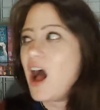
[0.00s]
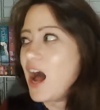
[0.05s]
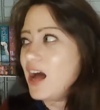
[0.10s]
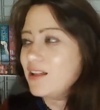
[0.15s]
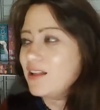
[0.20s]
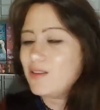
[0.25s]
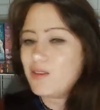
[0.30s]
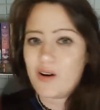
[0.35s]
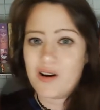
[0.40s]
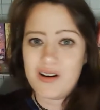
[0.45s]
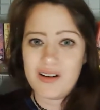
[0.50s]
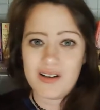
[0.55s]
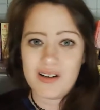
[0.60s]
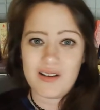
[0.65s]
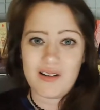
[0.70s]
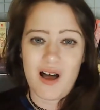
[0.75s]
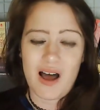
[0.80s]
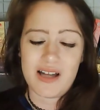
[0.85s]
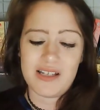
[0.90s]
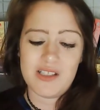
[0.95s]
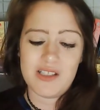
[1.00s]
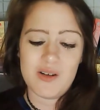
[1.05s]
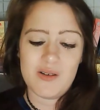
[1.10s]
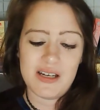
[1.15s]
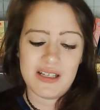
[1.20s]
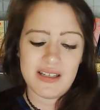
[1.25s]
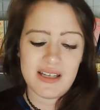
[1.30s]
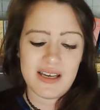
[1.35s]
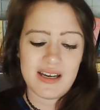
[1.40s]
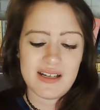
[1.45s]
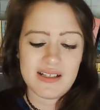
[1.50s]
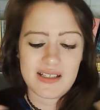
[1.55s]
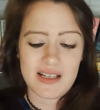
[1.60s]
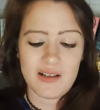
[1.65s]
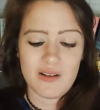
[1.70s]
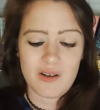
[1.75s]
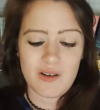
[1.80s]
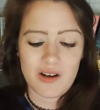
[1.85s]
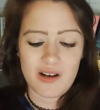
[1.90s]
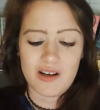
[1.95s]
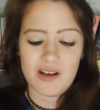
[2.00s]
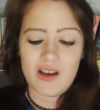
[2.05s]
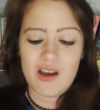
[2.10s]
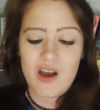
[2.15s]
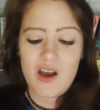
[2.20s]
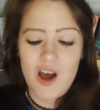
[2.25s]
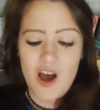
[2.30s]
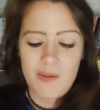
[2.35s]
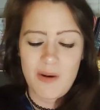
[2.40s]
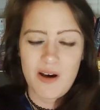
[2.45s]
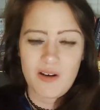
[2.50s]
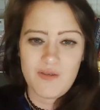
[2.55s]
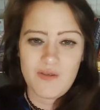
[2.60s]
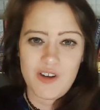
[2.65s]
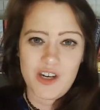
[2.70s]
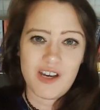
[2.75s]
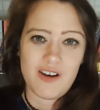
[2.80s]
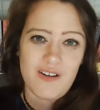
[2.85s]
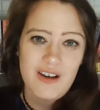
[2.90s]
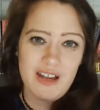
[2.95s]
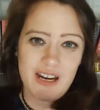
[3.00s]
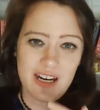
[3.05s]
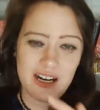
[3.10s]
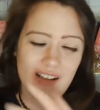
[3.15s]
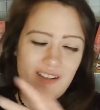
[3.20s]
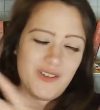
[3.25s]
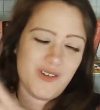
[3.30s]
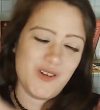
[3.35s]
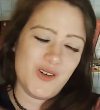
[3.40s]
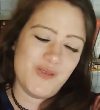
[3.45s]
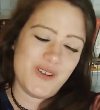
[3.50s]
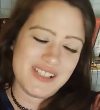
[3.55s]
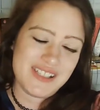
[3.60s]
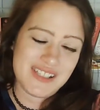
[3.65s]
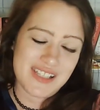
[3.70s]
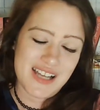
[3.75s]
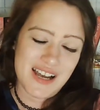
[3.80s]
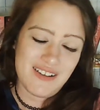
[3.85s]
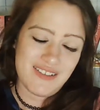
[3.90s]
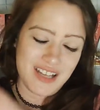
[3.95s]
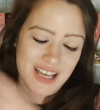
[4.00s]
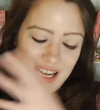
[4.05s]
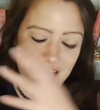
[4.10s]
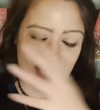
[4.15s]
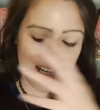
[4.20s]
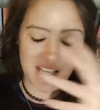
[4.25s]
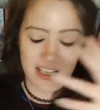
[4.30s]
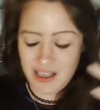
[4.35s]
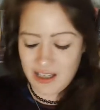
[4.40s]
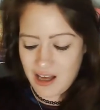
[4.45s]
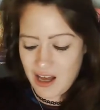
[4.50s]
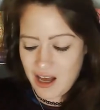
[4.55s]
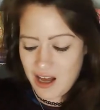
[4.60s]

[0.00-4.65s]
I learned a lot doing this. I learned about video editing. I learned about sound editing.